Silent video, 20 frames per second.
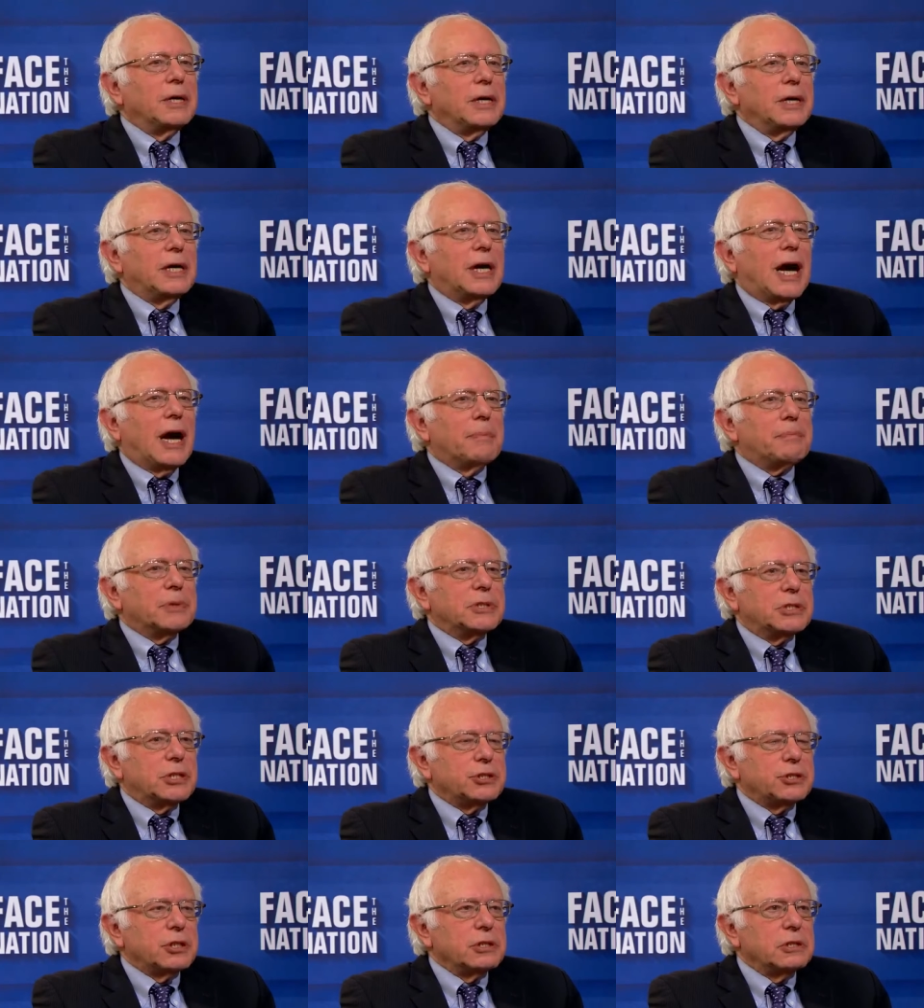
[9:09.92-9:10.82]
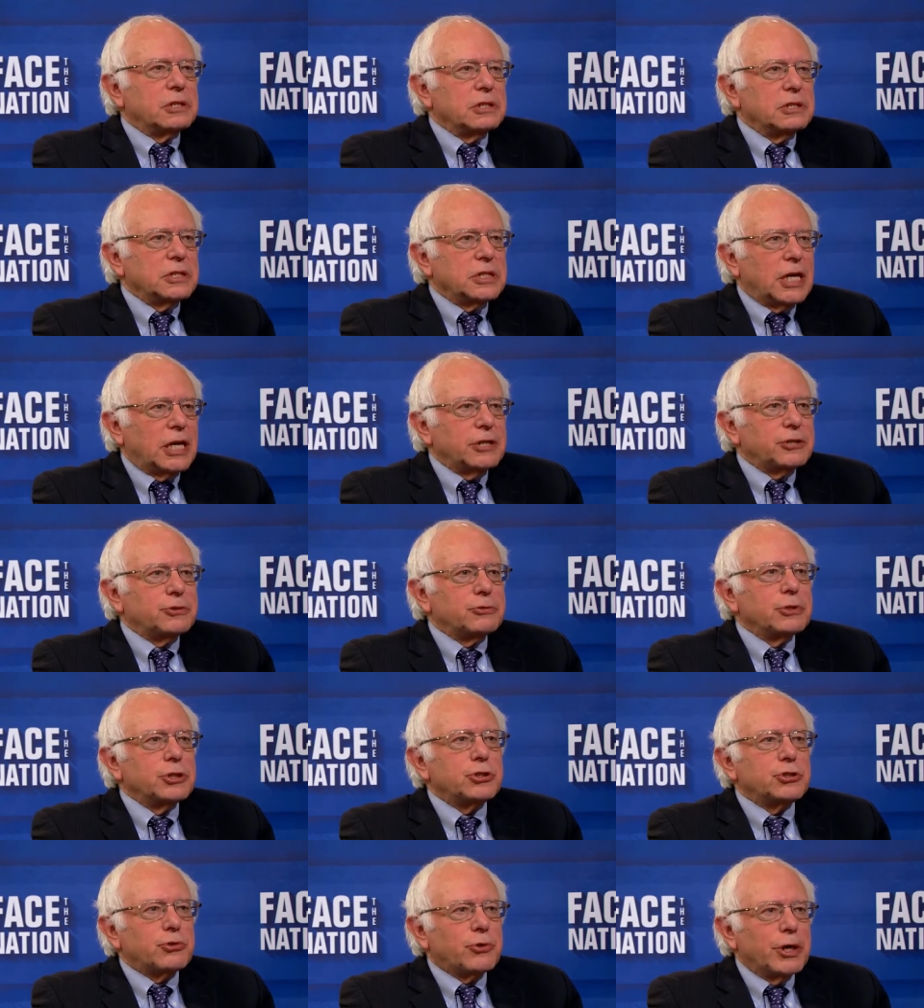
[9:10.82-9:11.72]
in opposition to
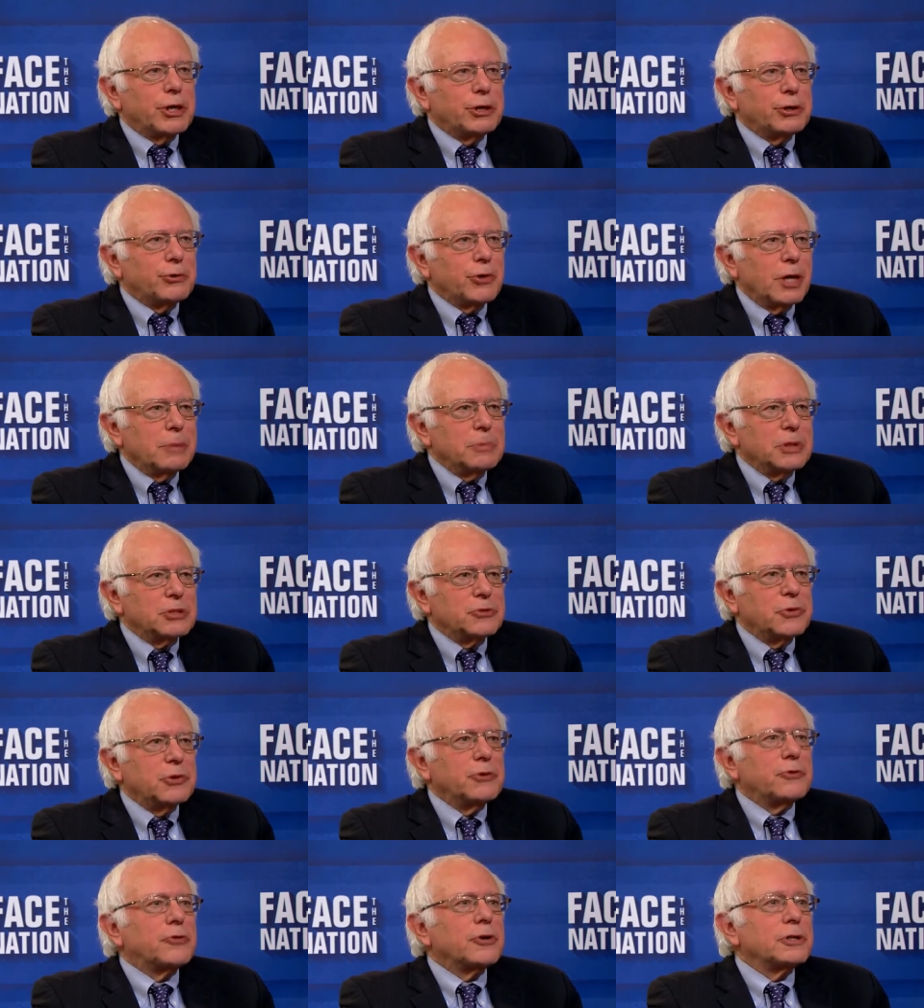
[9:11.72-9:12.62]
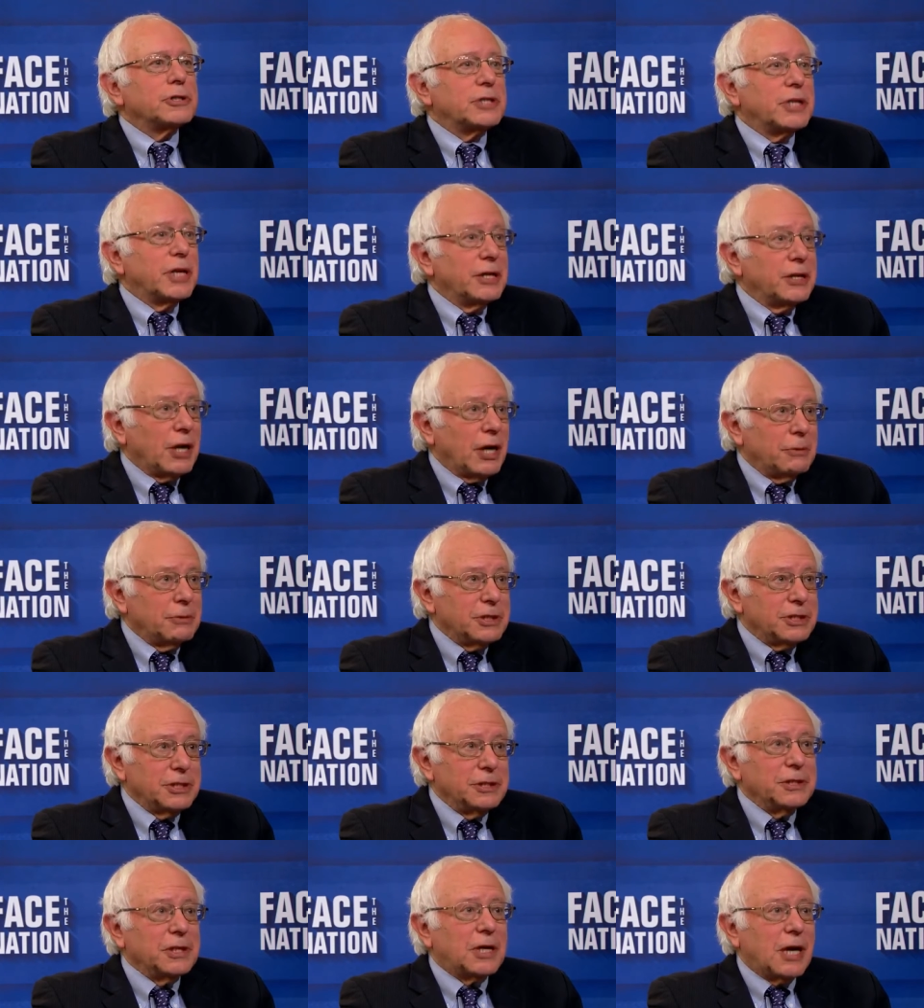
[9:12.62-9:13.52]
disastrous trade agreements for the first day that I was
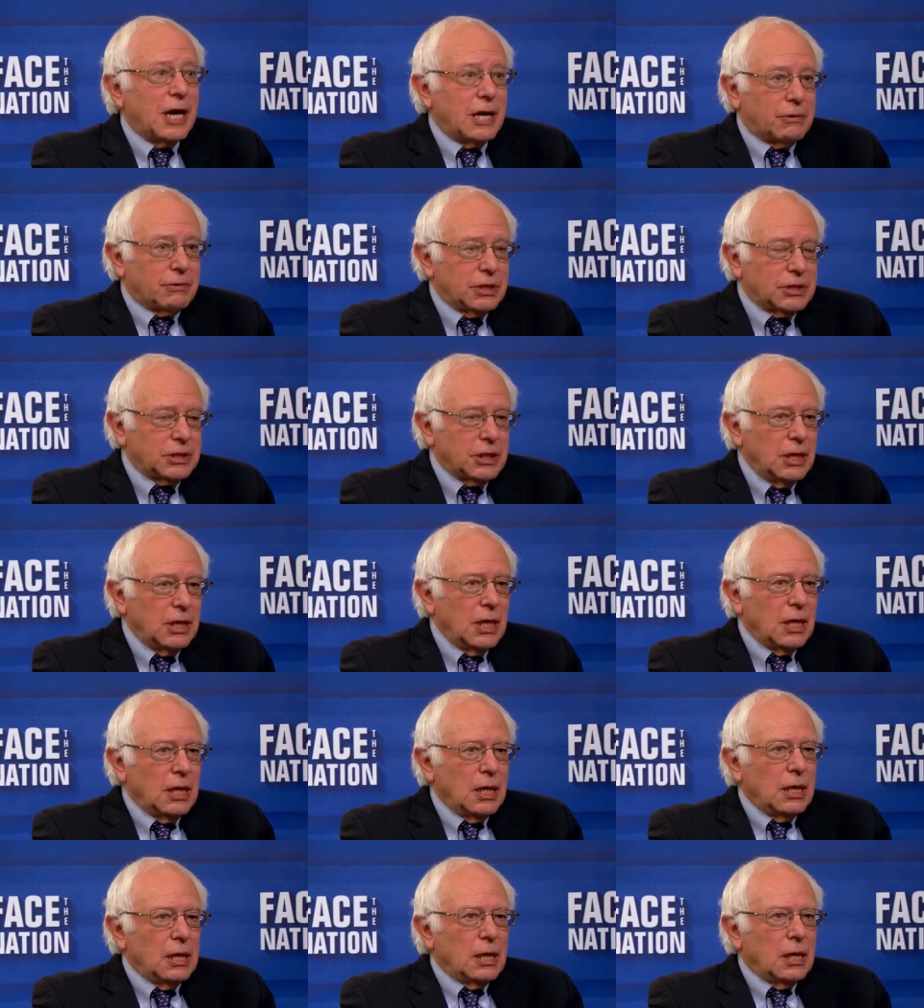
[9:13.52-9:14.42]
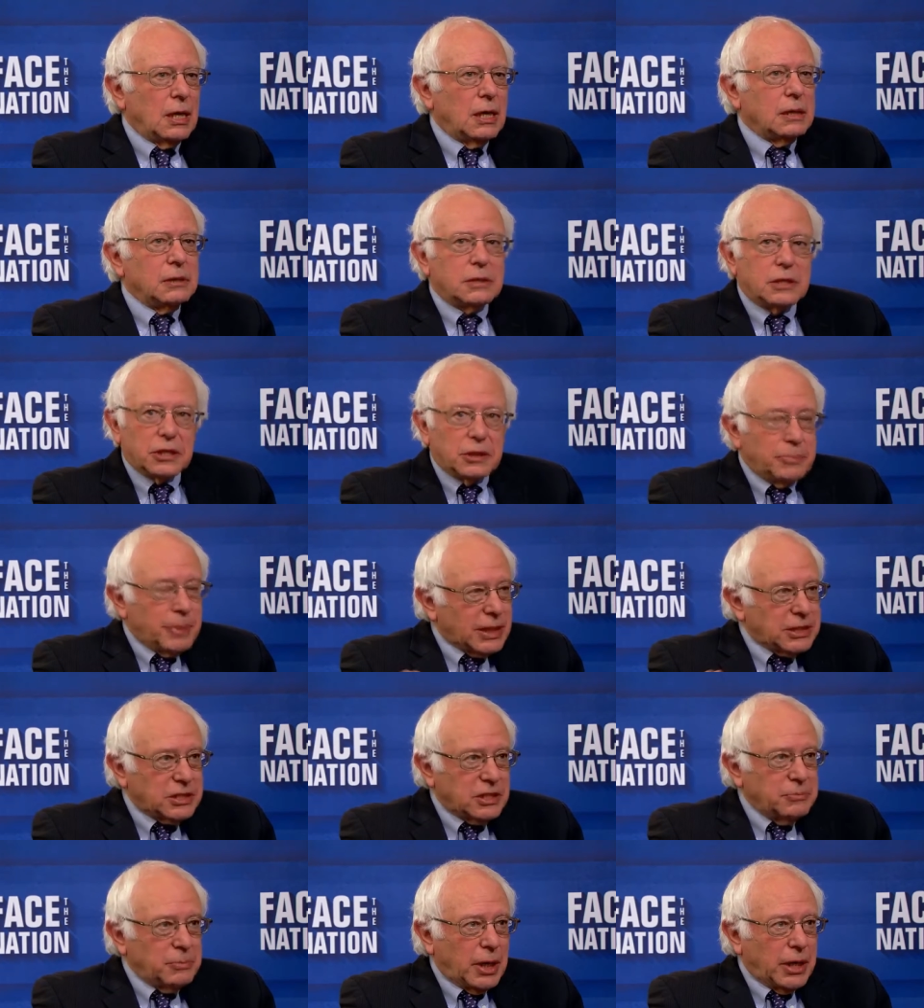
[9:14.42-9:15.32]
in the Congress. Uh, to the
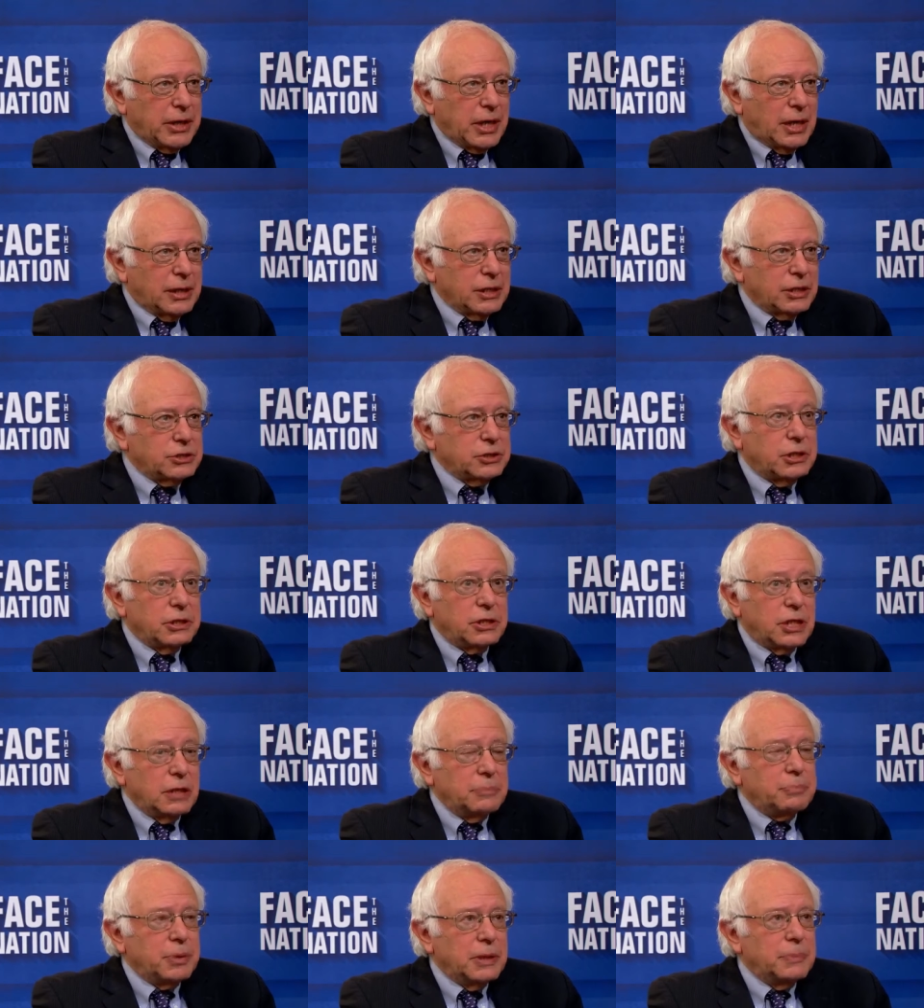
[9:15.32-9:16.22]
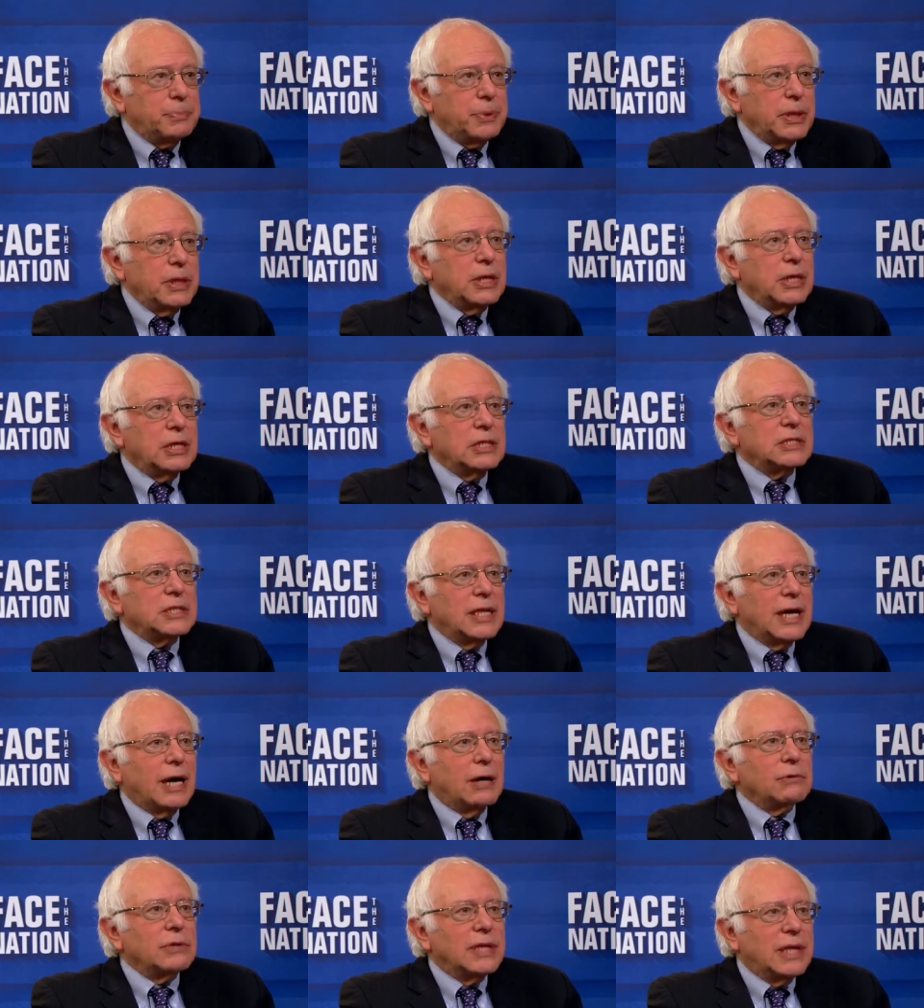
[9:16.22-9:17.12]
best of my knowledge, the TPP is
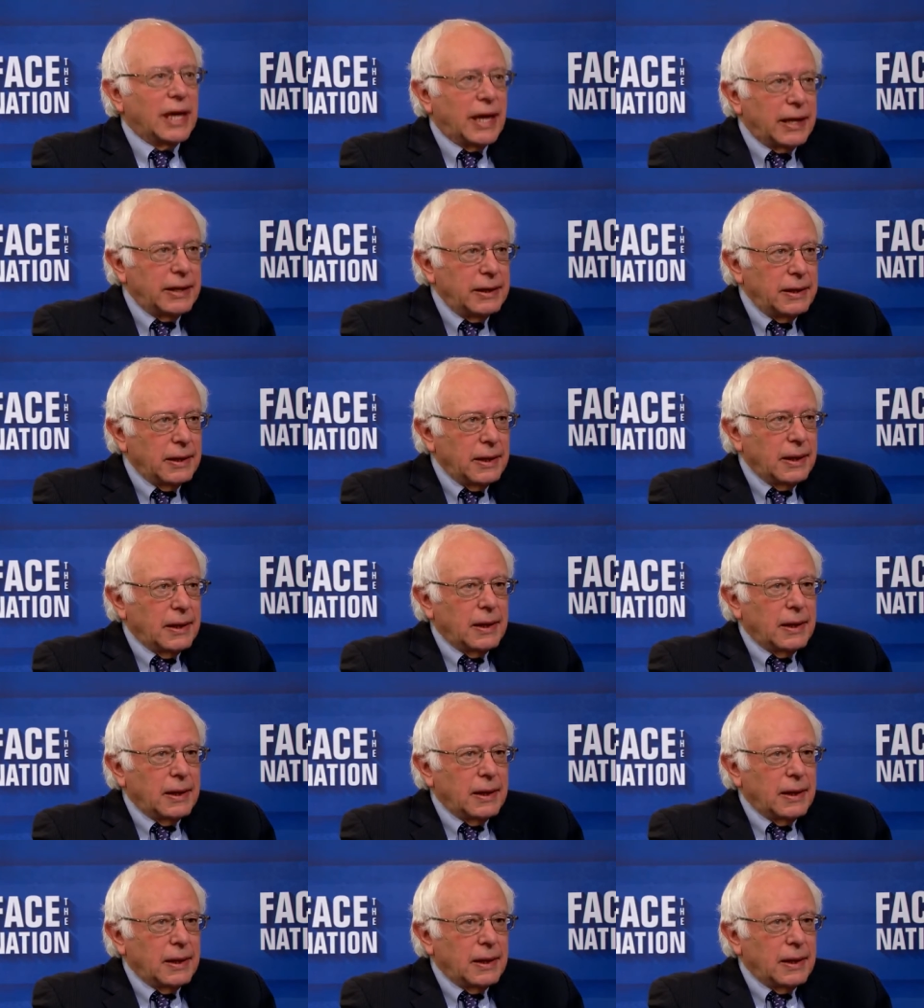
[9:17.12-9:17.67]
now dead.